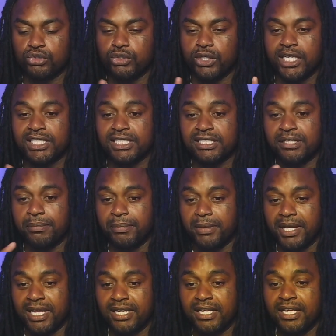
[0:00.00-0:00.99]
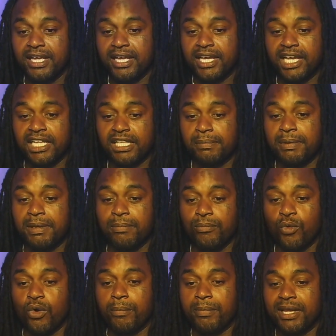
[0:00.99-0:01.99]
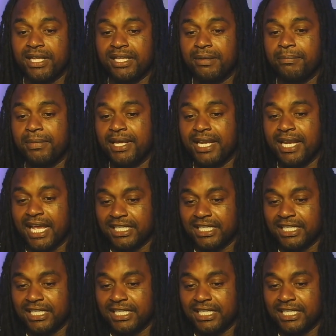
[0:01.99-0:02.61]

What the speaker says: trans into men get to be more men than men